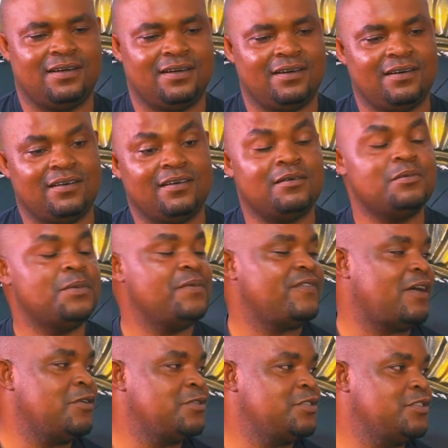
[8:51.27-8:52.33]
or maybe if I
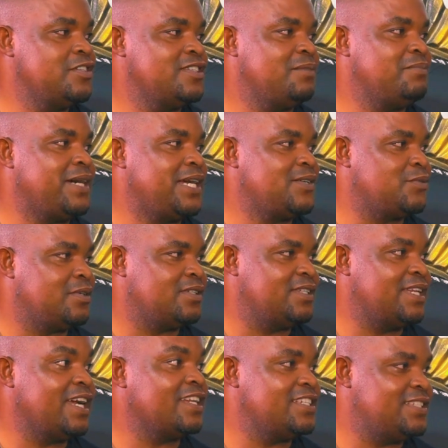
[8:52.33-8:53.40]
want to use a bad word,
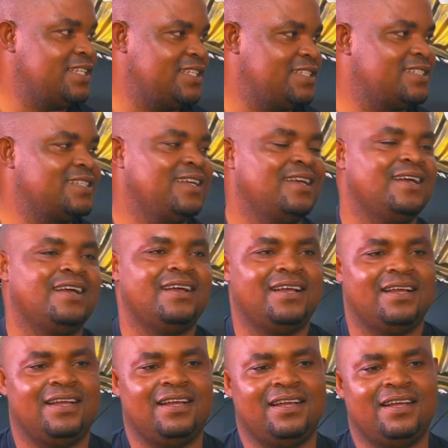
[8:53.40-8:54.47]
negligence,
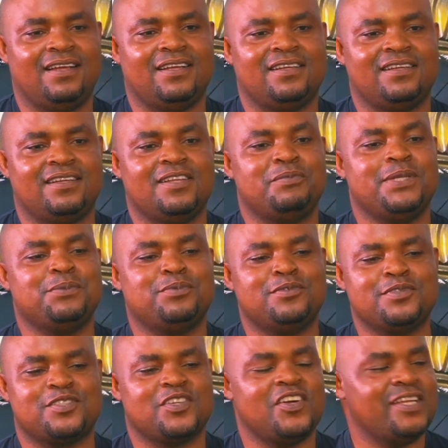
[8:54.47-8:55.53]
the people
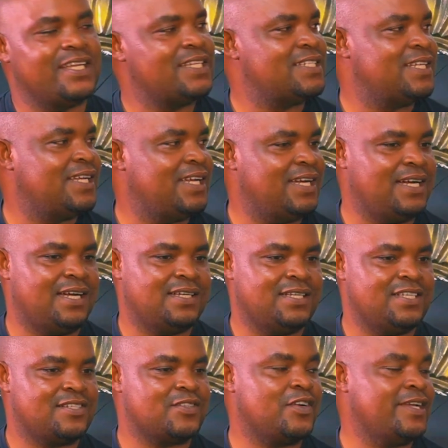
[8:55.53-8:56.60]
saw it and they
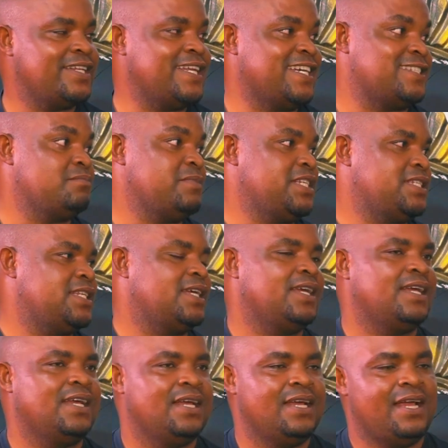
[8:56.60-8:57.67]
saw it as meat.
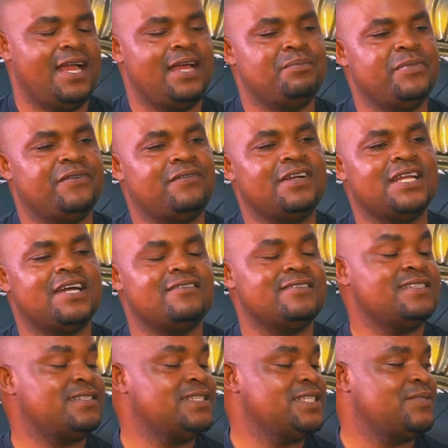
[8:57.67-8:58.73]
And before now,
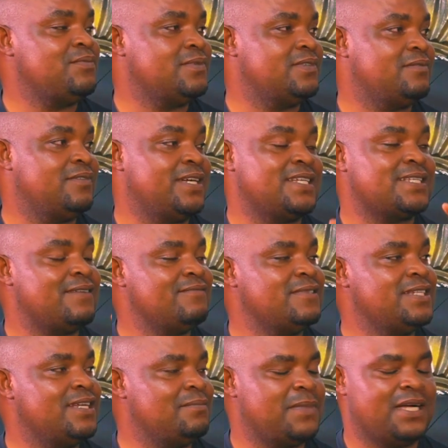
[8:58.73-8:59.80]
these things, we are serving
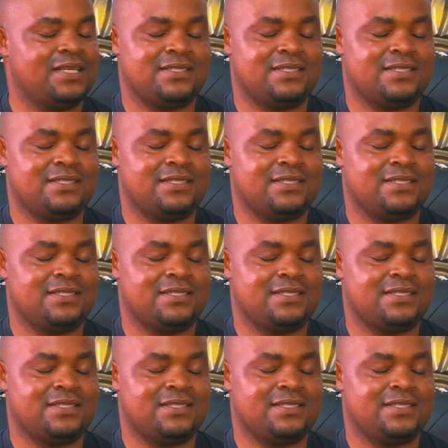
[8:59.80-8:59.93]
them as